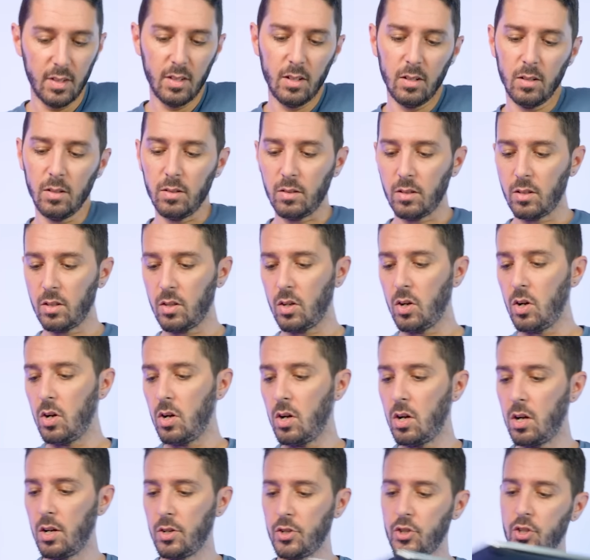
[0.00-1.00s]
little
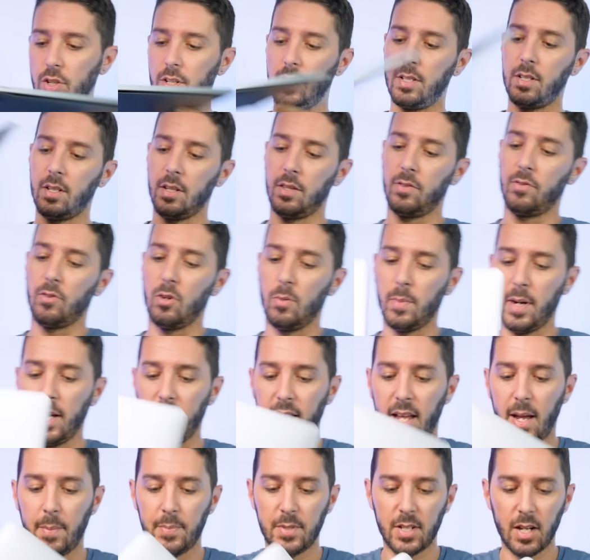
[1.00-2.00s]
cautious to throw my
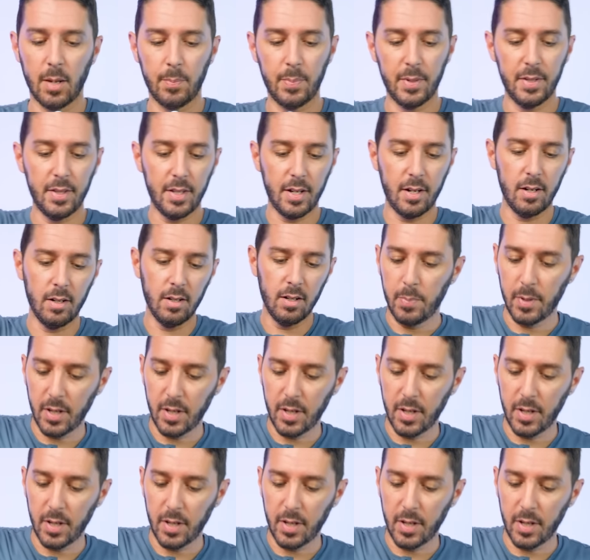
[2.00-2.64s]
laptop in there.